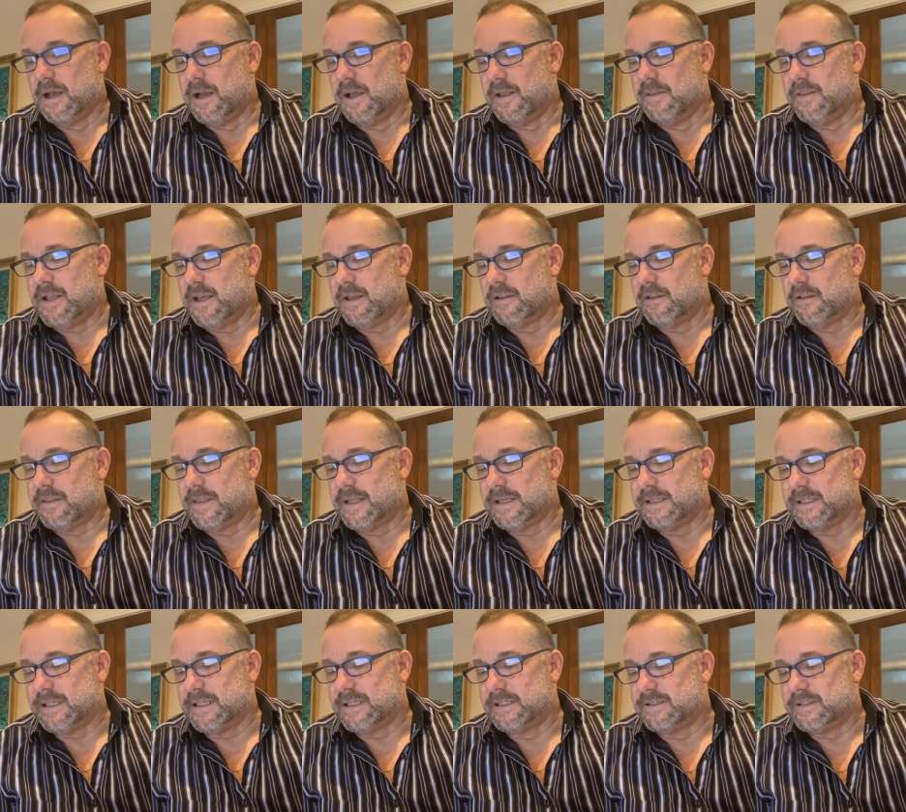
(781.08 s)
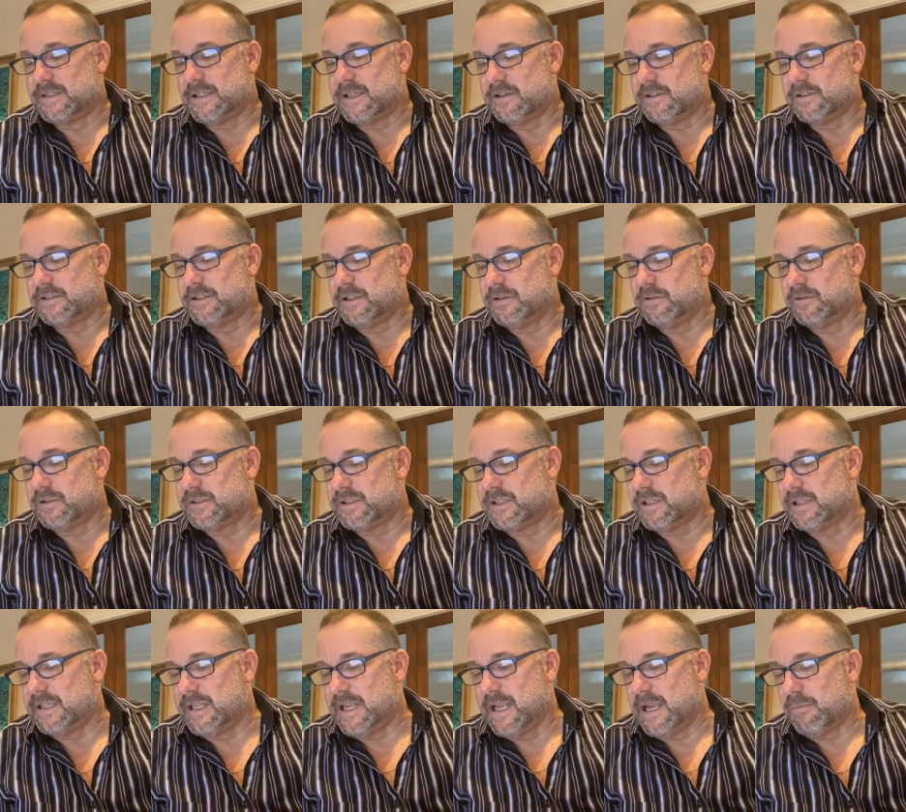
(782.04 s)
Uh, the other thing to consider too is
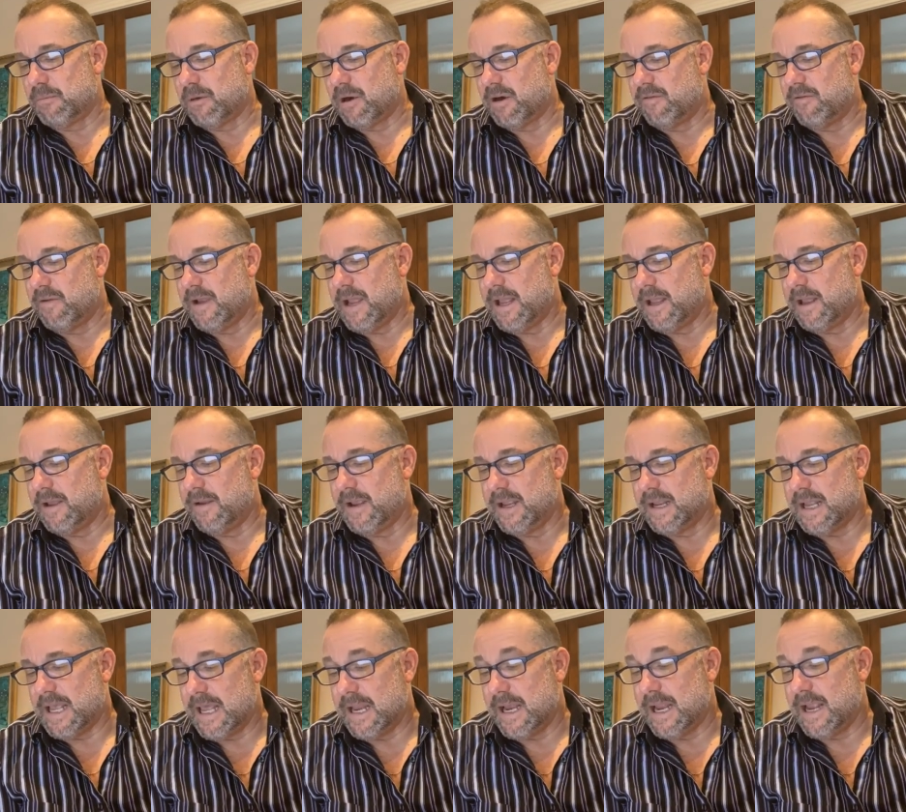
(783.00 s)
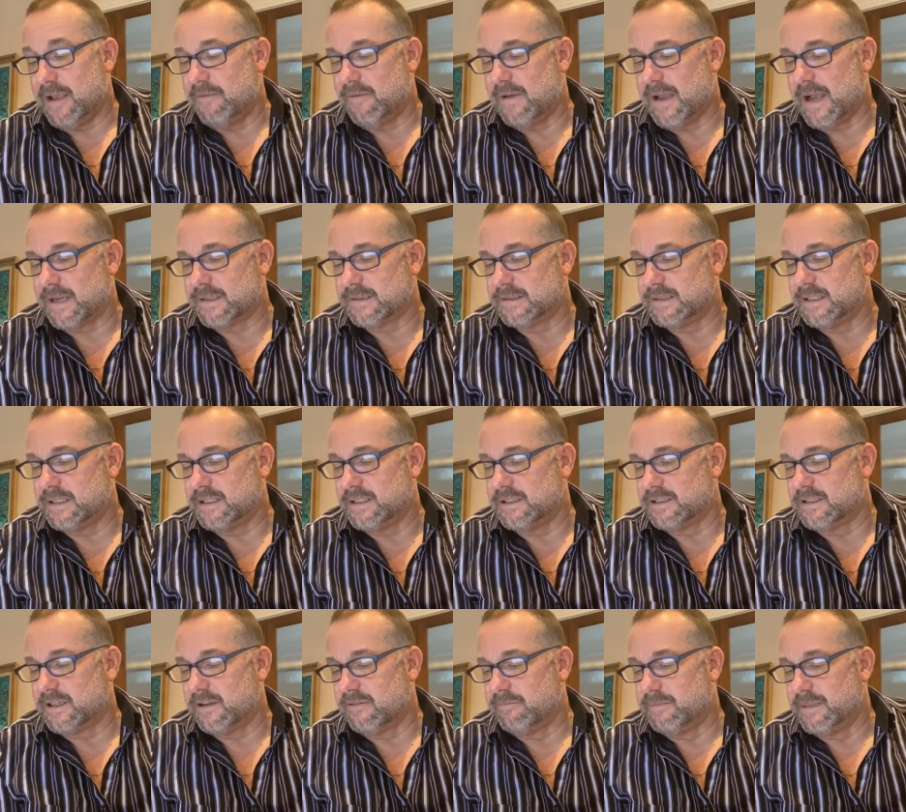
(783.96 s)
that the mRNA
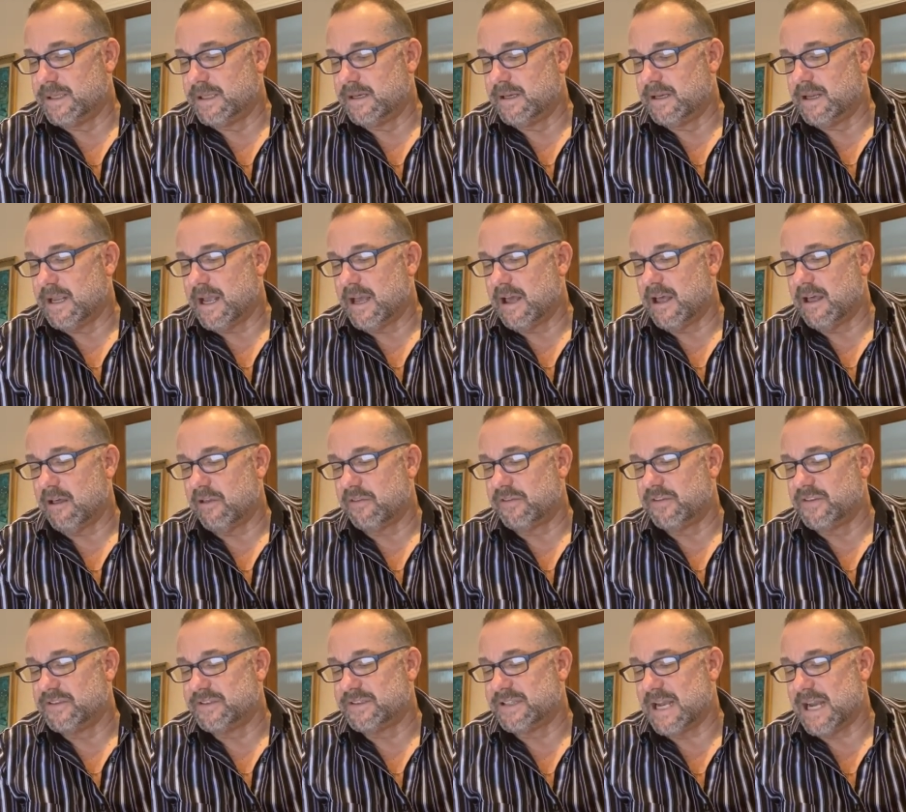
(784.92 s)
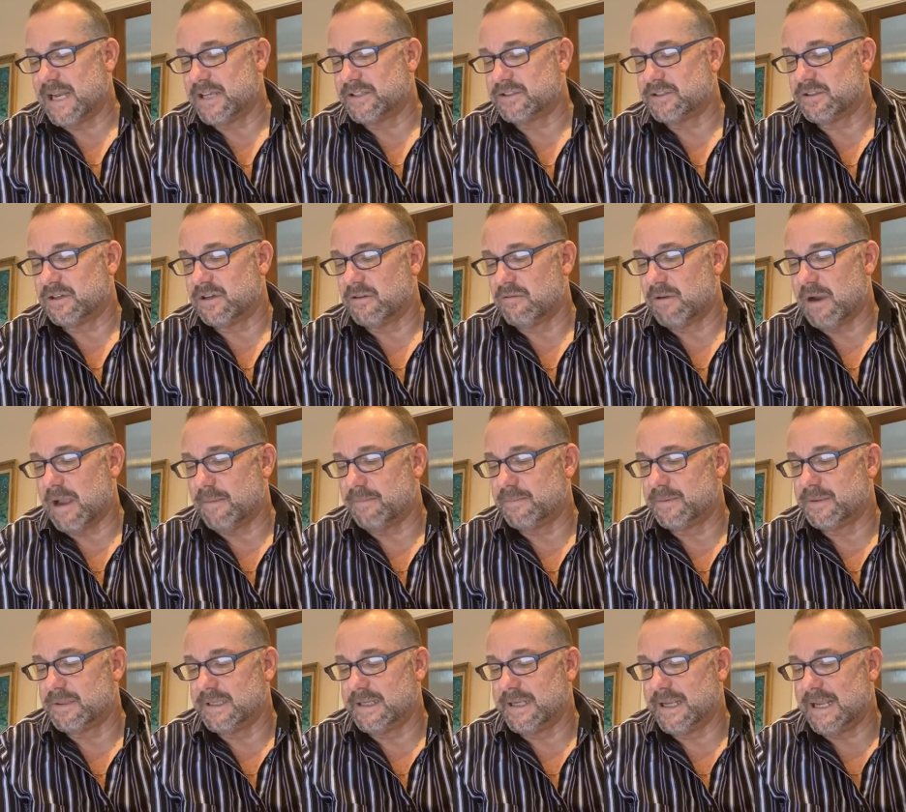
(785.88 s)
vaccines have been a health disaster,
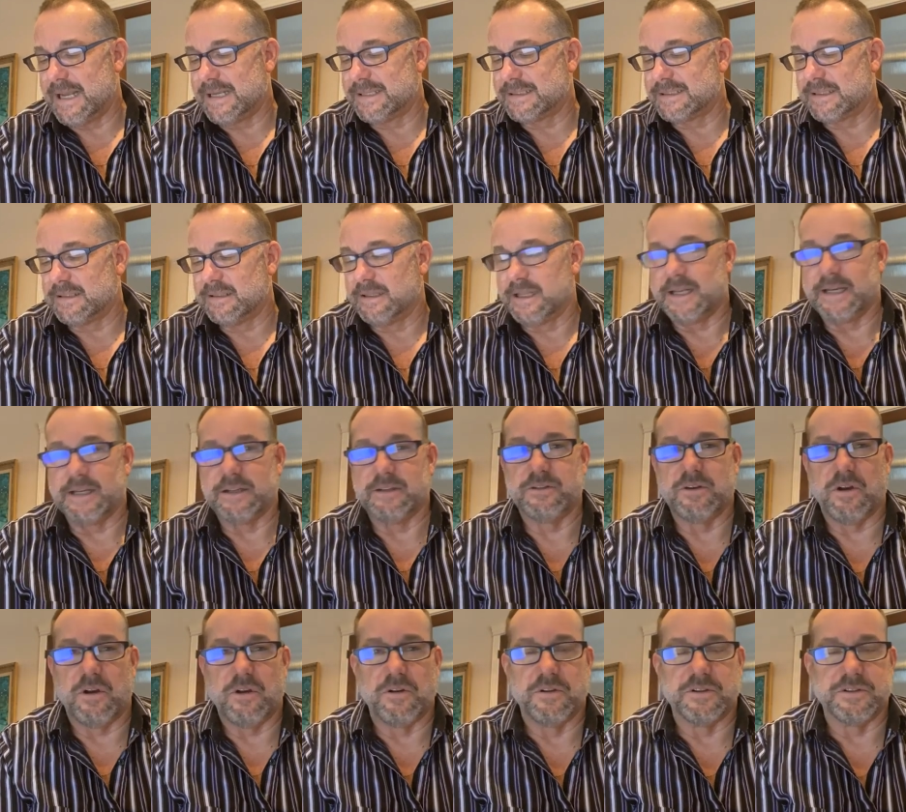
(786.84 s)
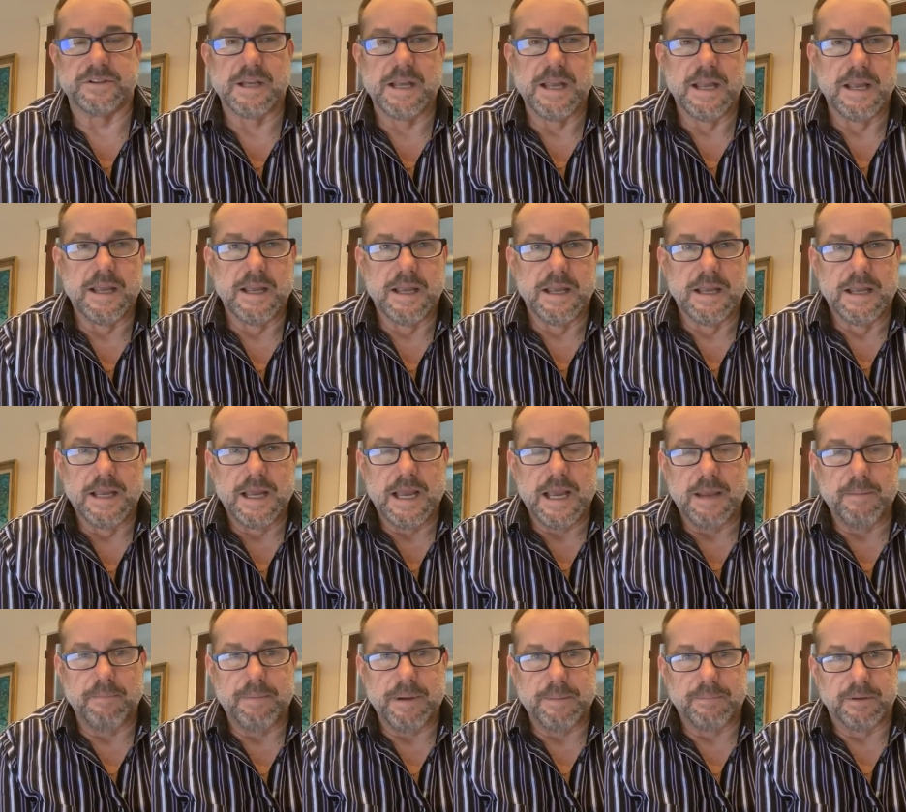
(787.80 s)
rapidly escalating tolls,
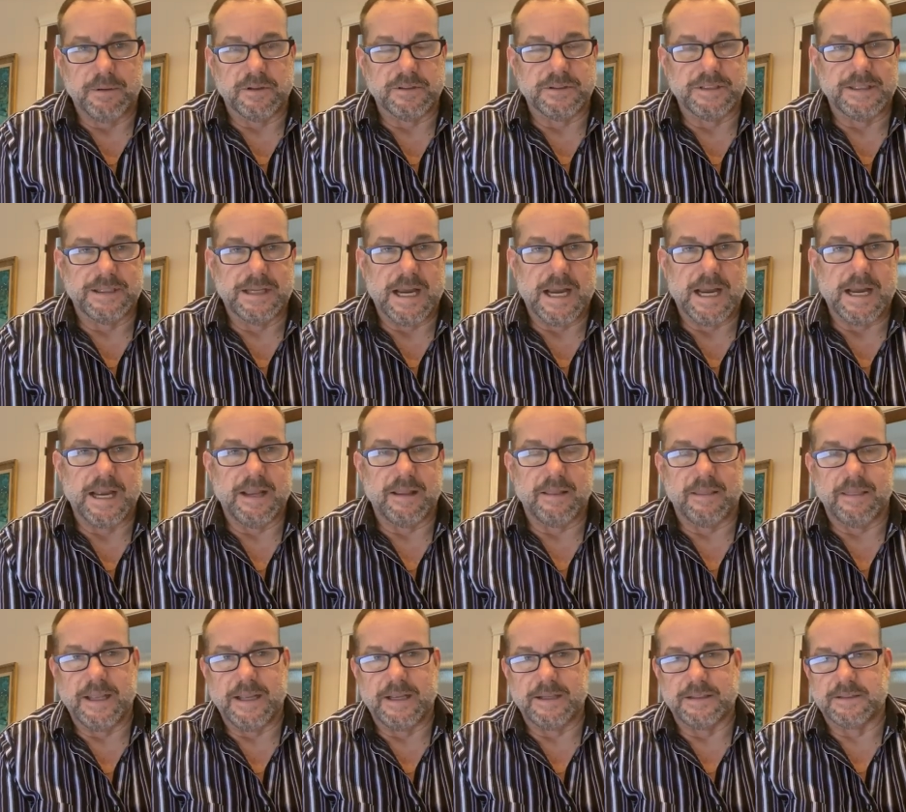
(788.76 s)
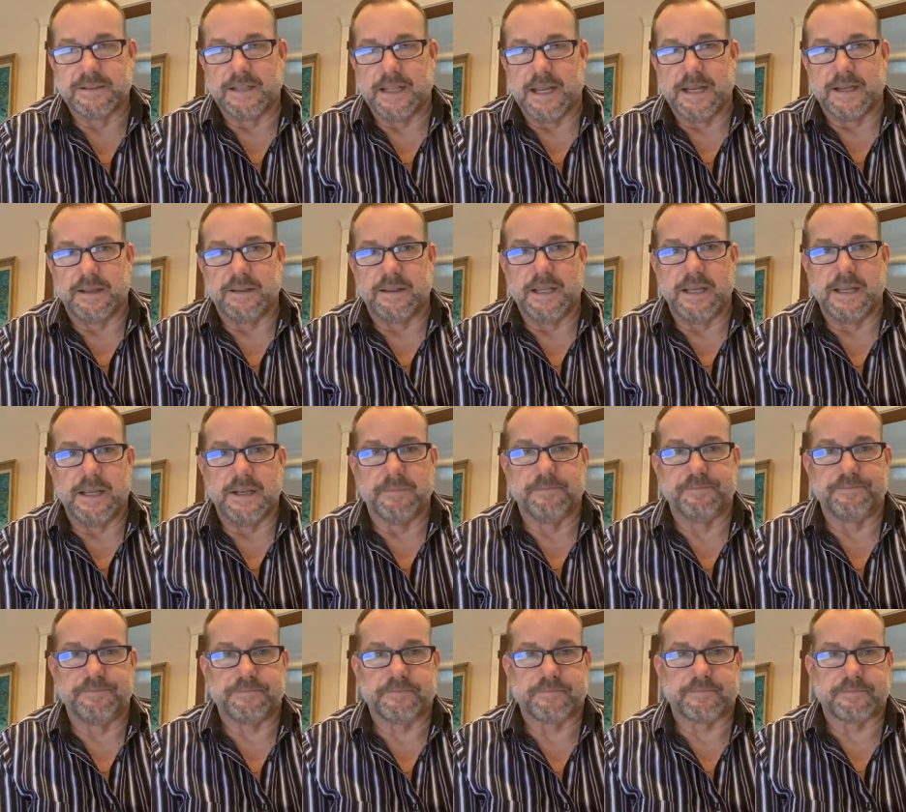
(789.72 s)
and people are denying things like
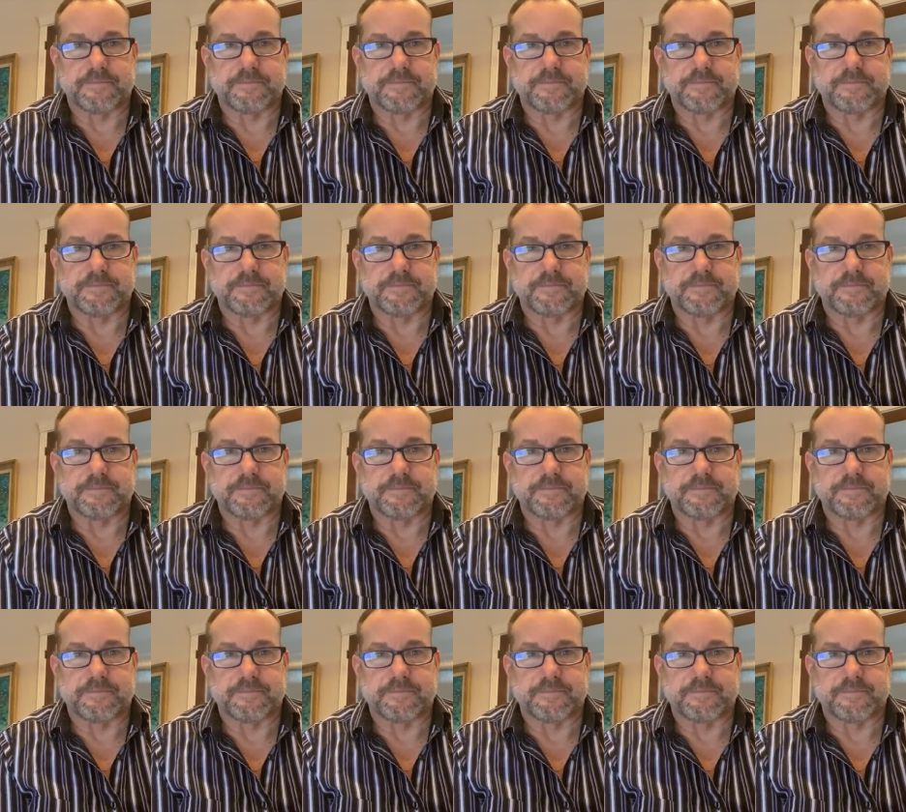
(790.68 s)
the